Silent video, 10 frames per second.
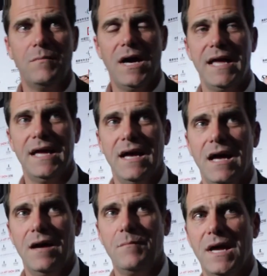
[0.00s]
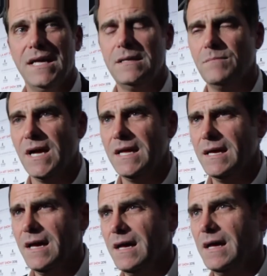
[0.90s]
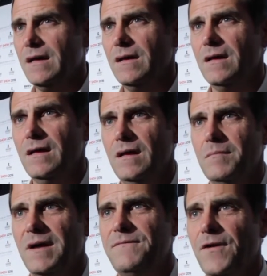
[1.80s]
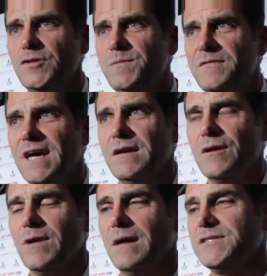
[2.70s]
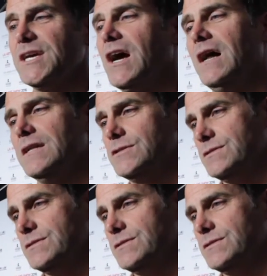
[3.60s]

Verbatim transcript: my uh, my my uh, my folks moved out here when I was in college.